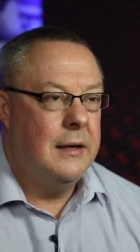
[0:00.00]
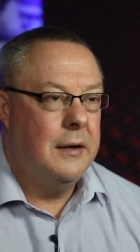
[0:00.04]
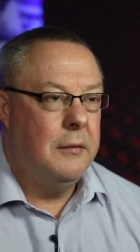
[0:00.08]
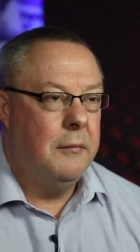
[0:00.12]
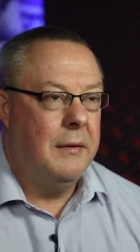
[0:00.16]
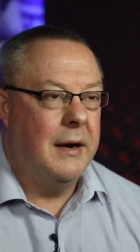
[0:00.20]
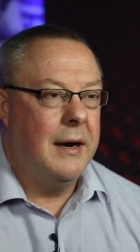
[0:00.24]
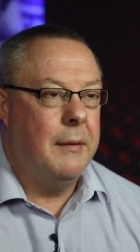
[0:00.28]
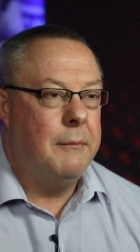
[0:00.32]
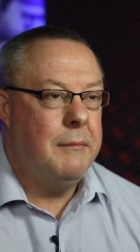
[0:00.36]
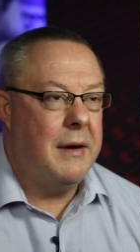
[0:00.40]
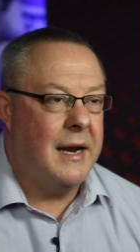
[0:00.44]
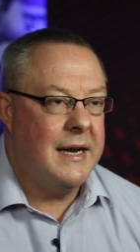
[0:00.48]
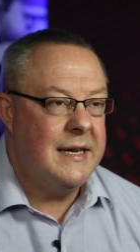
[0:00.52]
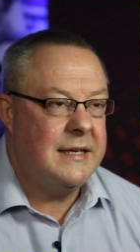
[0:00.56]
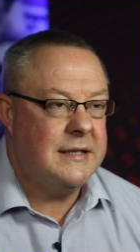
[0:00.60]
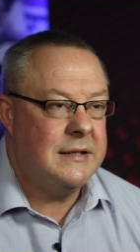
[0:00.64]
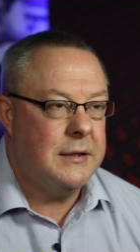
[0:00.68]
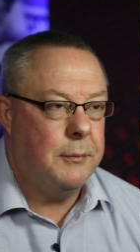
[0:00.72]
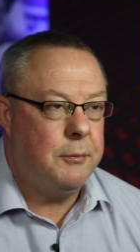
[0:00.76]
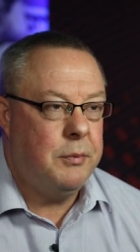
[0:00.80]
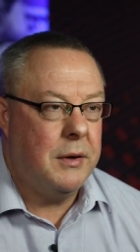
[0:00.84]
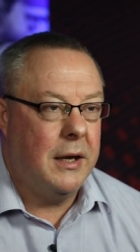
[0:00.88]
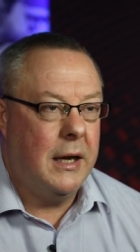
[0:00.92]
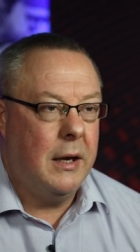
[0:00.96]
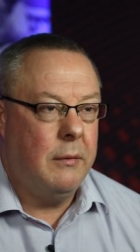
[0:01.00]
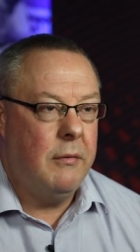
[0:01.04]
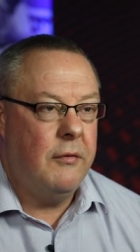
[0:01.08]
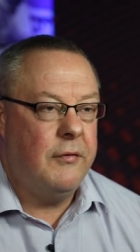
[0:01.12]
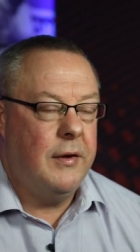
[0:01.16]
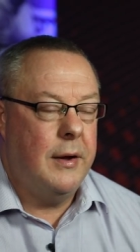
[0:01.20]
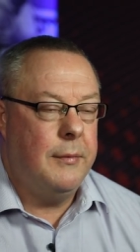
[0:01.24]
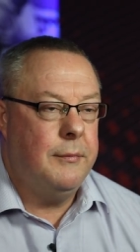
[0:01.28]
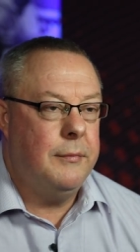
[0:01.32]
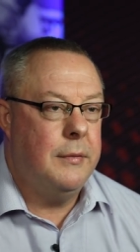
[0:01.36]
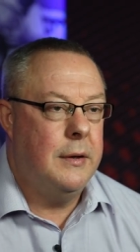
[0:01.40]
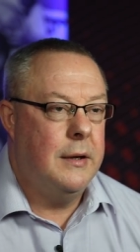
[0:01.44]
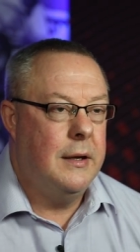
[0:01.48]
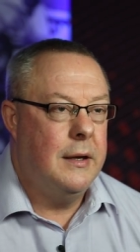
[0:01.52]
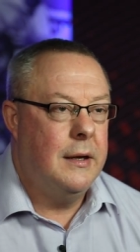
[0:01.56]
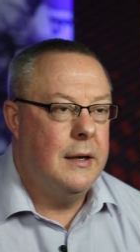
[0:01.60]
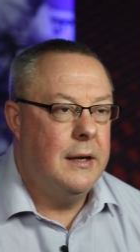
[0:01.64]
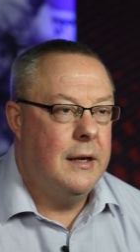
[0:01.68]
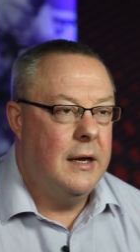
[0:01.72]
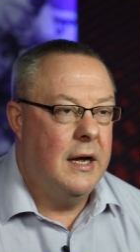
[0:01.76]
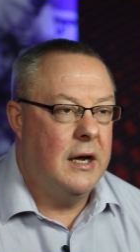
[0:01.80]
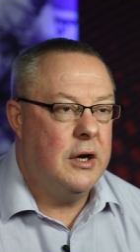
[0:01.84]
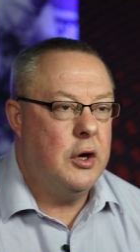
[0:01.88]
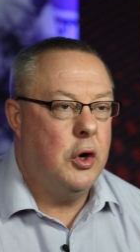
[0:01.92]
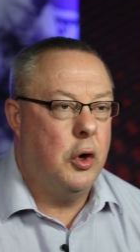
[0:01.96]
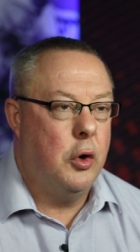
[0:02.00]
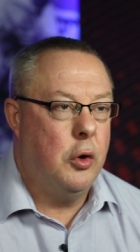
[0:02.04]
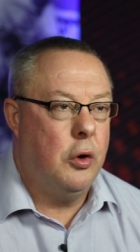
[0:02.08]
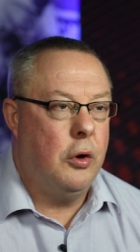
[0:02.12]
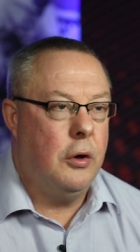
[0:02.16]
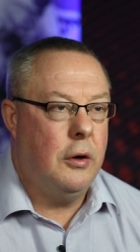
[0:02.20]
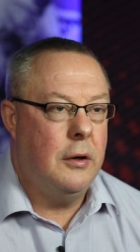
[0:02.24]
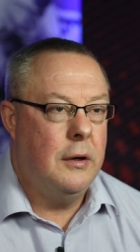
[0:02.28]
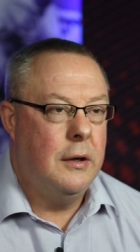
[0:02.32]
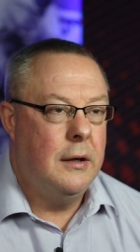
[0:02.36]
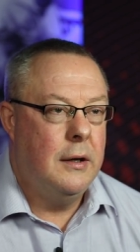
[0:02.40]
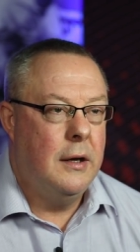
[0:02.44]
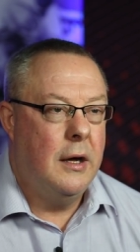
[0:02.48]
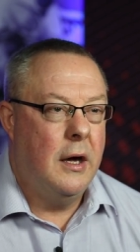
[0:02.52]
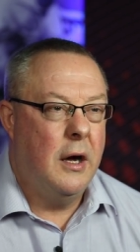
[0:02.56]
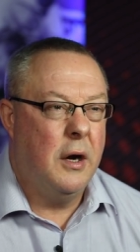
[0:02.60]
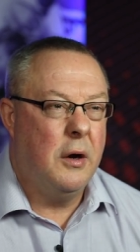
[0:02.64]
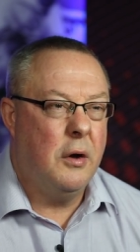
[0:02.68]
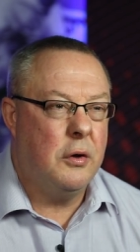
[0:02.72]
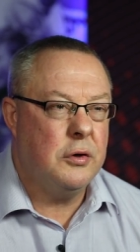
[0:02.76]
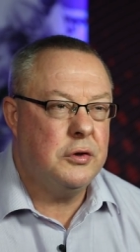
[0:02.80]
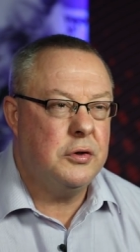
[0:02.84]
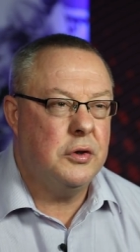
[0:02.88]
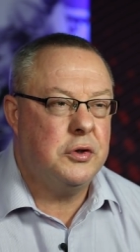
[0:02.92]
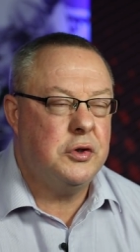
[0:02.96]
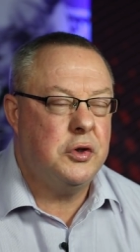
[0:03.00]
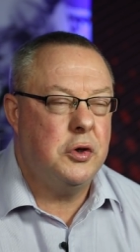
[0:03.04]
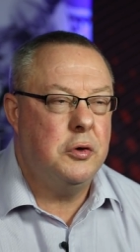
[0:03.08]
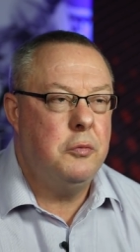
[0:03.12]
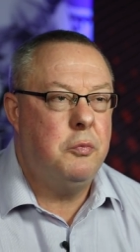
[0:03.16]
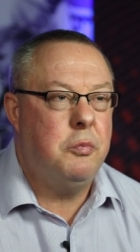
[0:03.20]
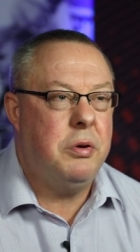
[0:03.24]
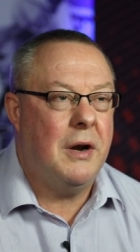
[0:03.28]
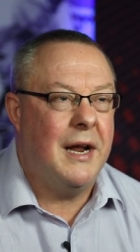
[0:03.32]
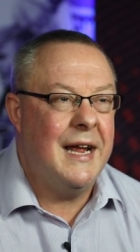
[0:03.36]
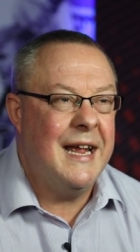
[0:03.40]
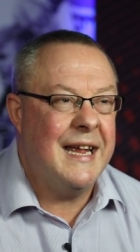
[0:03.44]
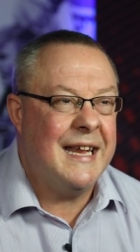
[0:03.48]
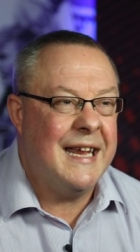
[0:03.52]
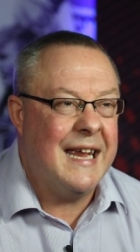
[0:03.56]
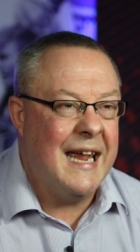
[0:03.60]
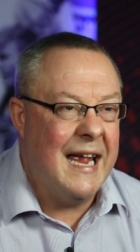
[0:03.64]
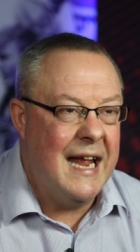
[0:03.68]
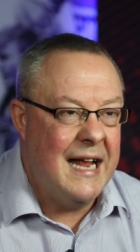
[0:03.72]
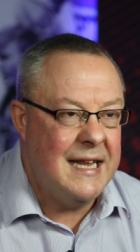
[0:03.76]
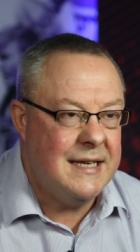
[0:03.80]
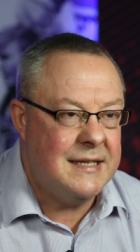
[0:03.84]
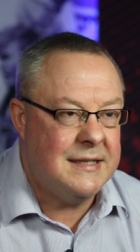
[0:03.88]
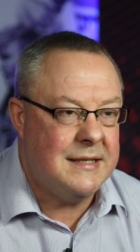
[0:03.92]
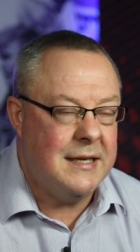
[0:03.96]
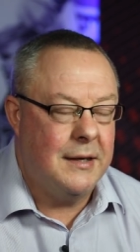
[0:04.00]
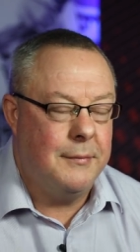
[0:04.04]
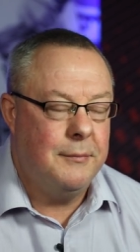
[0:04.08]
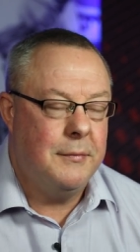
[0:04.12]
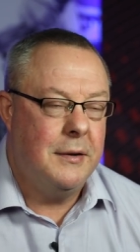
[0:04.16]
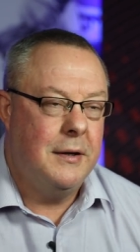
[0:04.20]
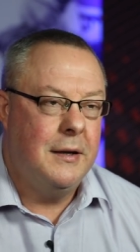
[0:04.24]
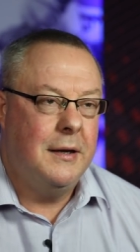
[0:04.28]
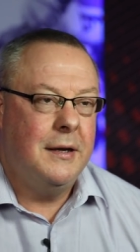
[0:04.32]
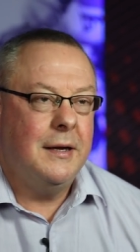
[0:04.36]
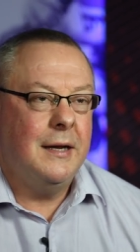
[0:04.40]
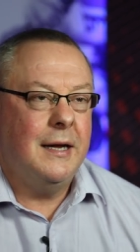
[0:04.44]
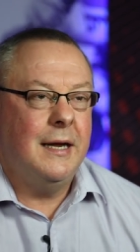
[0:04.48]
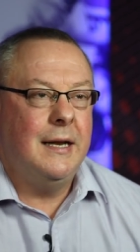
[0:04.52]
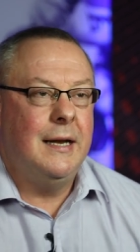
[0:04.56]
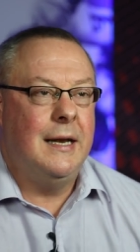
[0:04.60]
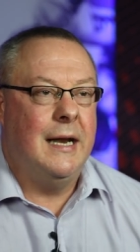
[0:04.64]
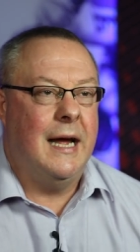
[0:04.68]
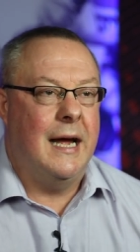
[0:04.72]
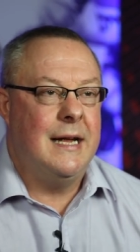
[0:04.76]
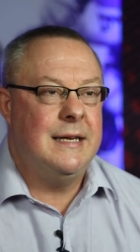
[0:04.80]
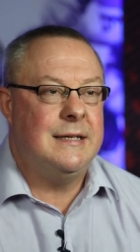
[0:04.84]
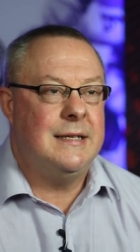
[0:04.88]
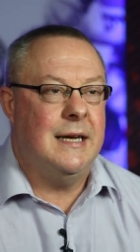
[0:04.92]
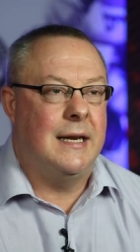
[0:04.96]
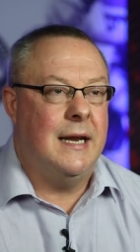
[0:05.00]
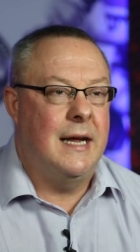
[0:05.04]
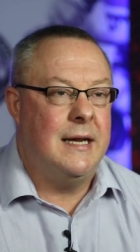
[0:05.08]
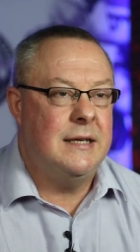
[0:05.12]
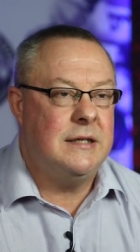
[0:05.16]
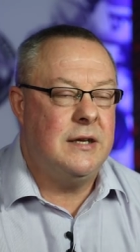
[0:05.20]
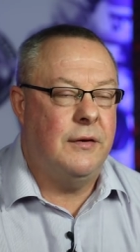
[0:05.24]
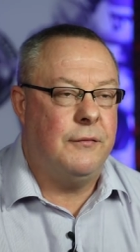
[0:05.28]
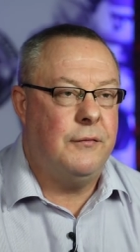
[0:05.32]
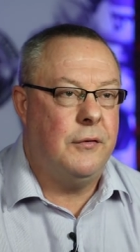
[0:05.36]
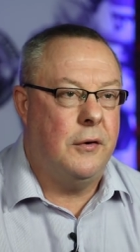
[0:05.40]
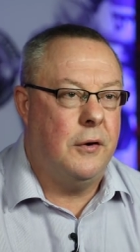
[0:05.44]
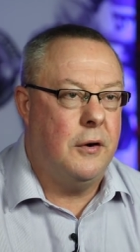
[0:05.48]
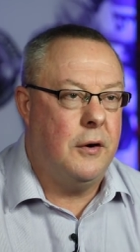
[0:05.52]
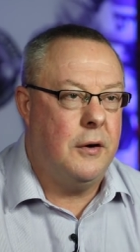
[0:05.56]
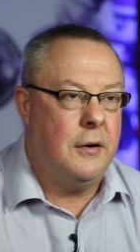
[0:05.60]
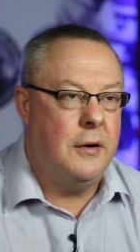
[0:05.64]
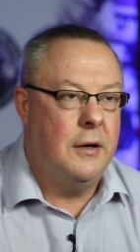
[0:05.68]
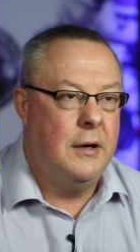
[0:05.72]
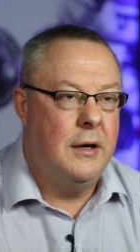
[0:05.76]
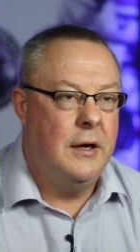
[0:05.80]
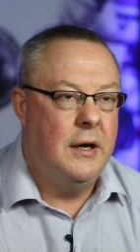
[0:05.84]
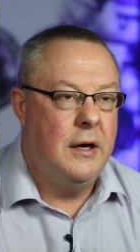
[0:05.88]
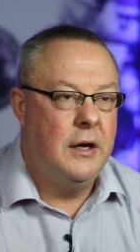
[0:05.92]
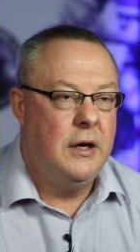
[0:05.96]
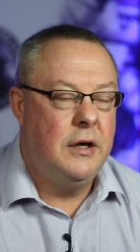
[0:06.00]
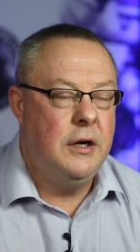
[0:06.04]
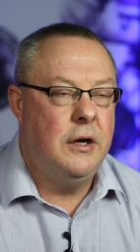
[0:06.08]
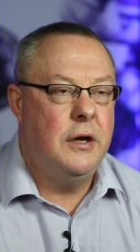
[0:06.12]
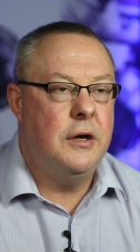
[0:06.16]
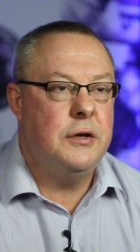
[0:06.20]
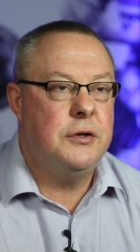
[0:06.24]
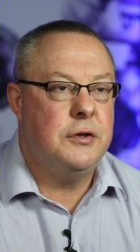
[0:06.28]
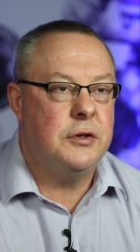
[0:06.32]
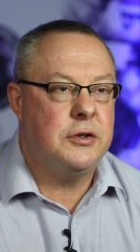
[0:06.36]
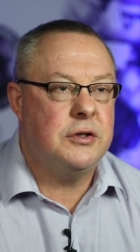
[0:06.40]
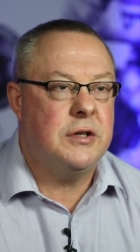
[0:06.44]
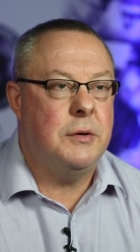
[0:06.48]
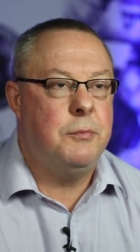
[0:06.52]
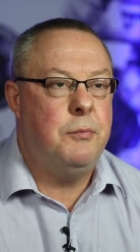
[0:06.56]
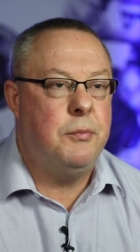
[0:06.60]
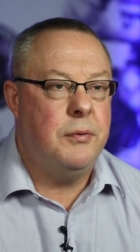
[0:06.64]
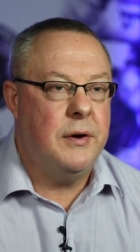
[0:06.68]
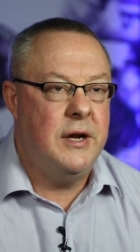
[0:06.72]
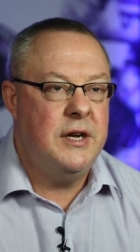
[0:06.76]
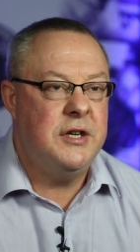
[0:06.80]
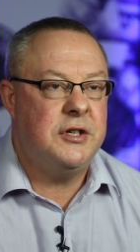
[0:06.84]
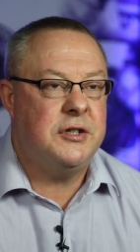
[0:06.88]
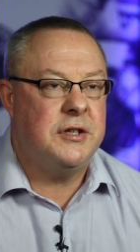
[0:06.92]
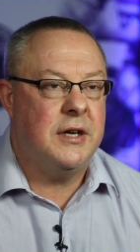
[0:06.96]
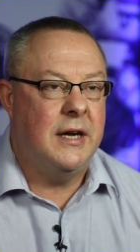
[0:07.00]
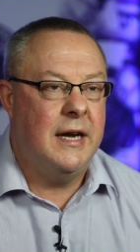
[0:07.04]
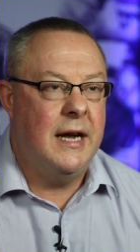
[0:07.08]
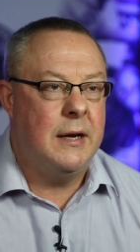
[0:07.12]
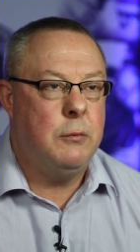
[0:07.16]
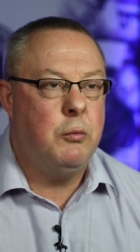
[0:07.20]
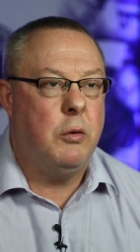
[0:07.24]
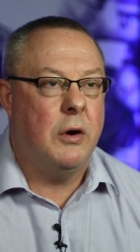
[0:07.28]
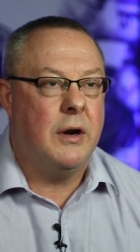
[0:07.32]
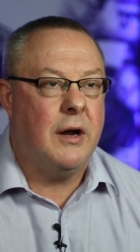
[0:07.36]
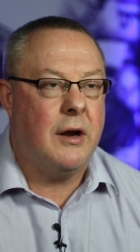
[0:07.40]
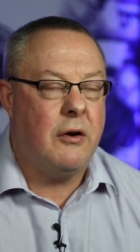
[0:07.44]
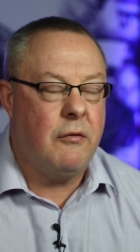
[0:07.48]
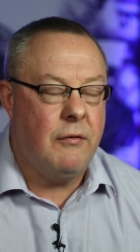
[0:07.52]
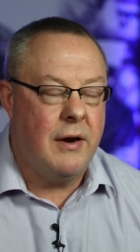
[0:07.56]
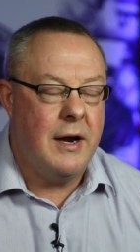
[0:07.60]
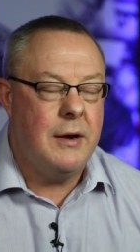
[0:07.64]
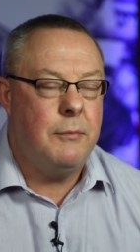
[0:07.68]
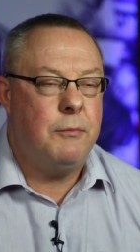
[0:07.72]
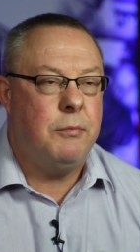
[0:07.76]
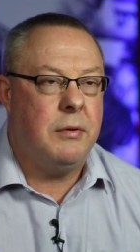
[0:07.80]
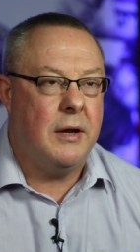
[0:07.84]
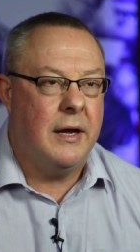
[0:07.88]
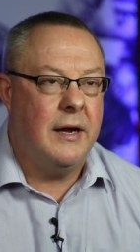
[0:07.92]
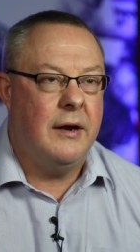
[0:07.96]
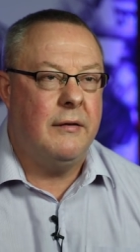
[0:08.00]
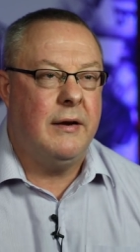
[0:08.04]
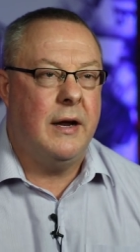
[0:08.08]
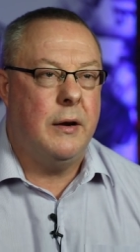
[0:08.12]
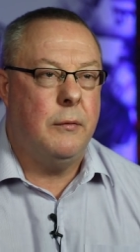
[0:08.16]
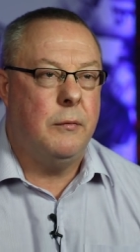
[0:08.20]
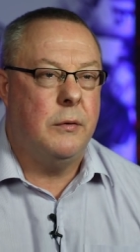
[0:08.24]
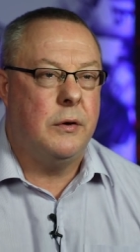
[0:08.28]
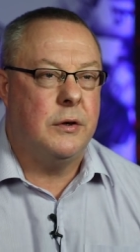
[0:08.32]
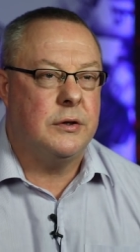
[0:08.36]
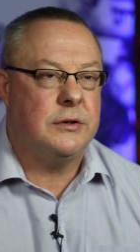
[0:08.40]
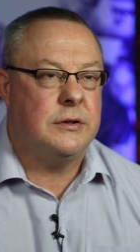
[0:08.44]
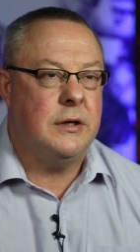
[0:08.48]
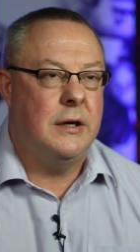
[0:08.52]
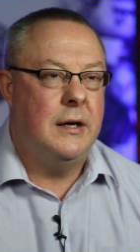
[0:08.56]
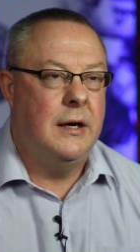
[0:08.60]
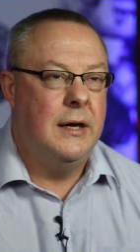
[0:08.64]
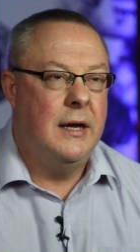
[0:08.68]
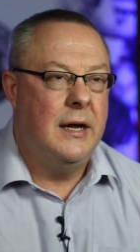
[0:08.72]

When I managed to play with him at Hull and also to play against him in 1984, you just appreciated what a great player he was.